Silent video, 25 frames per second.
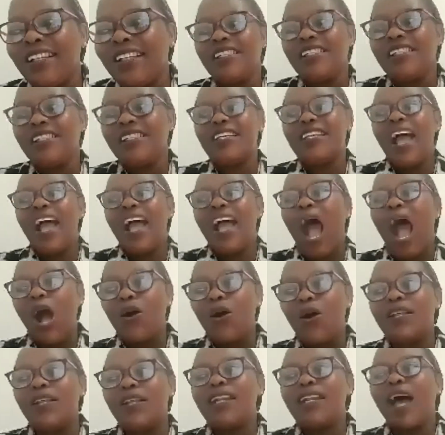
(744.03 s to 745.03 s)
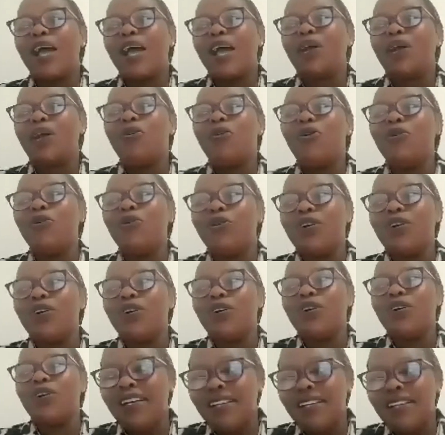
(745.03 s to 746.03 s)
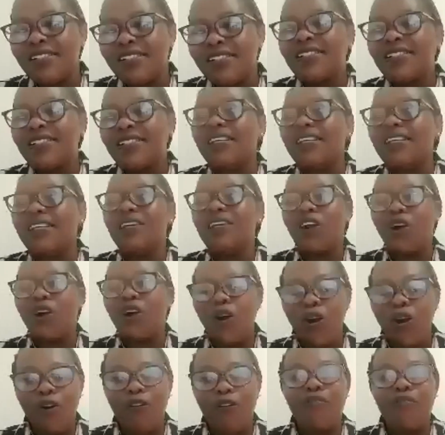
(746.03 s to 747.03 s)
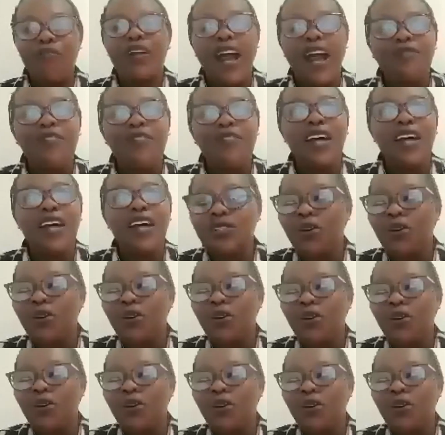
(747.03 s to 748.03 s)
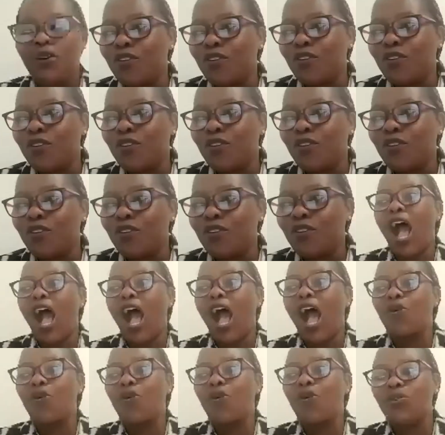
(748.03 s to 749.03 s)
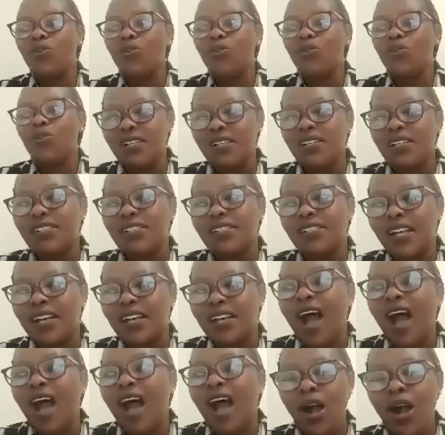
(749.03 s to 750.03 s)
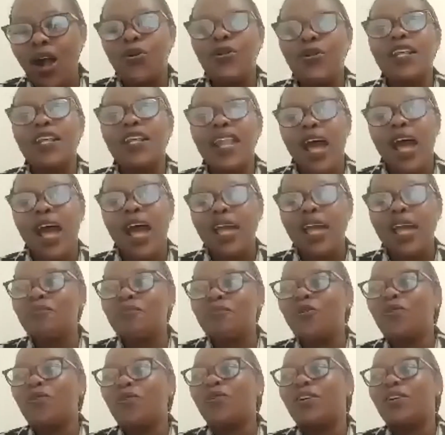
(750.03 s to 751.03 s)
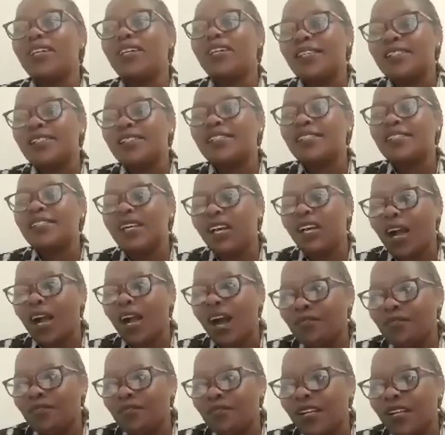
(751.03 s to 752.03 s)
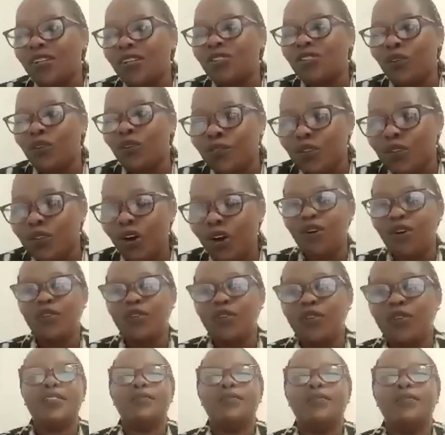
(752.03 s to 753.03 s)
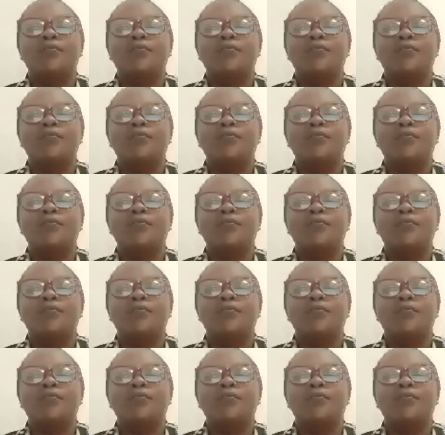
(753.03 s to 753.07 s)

How reliable is the covenant of God? How reliable is the covenant of God?